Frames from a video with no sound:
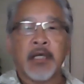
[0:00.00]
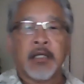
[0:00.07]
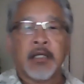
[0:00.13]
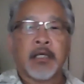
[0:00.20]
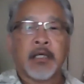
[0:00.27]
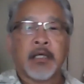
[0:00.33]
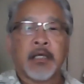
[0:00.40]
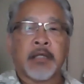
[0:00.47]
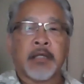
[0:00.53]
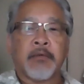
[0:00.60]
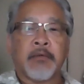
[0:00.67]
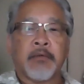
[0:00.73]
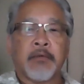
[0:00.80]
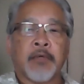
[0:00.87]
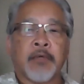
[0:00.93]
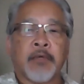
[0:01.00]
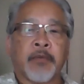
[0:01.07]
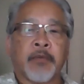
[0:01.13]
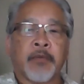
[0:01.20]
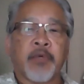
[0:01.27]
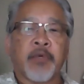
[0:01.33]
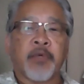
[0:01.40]
uh, were
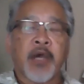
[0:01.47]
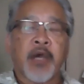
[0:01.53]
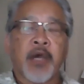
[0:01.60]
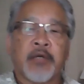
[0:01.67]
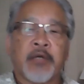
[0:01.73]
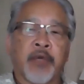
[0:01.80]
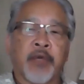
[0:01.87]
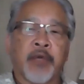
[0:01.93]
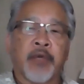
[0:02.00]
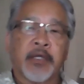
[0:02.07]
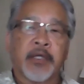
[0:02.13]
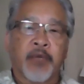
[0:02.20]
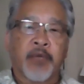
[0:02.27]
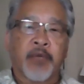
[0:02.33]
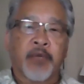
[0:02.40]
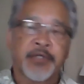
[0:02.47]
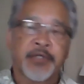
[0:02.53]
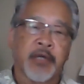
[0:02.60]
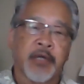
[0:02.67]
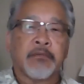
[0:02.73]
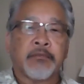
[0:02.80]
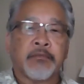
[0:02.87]
required to work at the
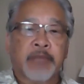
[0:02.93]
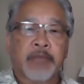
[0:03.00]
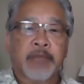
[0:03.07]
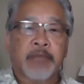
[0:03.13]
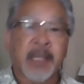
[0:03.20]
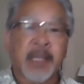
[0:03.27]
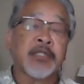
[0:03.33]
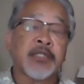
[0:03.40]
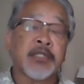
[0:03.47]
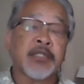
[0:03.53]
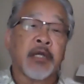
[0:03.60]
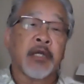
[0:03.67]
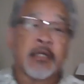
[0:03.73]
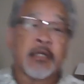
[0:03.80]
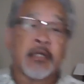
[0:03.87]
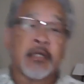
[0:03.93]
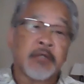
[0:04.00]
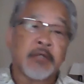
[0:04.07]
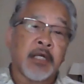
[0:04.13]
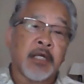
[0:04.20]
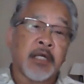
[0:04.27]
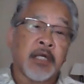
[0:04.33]
restaurant. I started
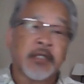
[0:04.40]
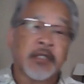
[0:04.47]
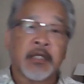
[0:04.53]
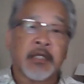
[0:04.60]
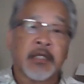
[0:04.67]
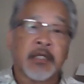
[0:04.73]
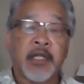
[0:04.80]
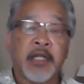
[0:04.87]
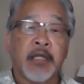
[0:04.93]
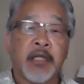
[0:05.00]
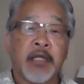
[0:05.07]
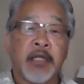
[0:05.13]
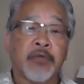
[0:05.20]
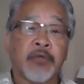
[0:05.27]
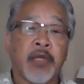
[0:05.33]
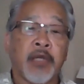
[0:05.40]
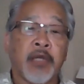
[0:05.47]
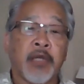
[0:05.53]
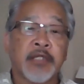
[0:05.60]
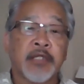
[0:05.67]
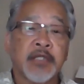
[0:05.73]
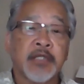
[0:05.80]
uh, the cleaning the toilets,
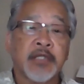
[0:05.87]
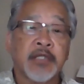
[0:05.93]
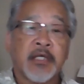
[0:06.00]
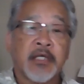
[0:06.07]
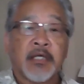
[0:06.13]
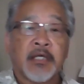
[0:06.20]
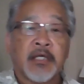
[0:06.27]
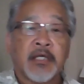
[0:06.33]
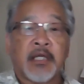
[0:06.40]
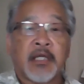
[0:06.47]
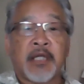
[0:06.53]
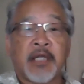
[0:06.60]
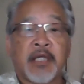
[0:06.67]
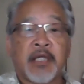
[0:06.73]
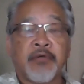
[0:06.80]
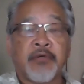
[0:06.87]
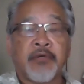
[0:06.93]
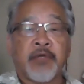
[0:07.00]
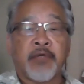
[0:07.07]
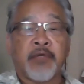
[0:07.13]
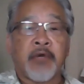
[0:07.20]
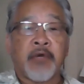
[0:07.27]
and then doing the
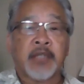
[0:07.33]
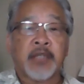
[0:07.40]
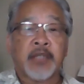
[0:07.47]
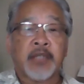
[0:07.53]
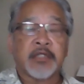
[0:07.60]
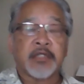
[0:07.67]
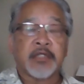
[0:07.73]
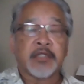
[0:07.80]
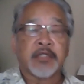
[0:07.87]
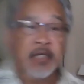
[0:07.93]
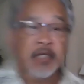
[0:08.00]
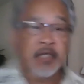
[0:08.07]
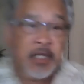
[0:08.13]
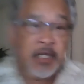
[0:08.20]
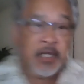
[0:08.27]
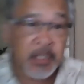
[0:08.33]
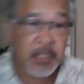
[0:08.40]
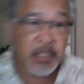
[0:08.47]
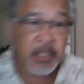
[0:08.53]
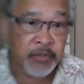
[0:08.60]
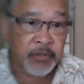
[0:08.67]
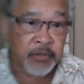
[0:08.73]
rugs, and then
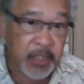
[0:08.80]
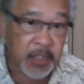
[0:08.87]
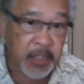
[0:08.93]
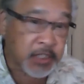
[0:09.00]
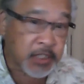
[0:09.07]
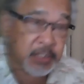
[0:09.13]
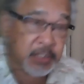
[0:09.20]
doing the dishes,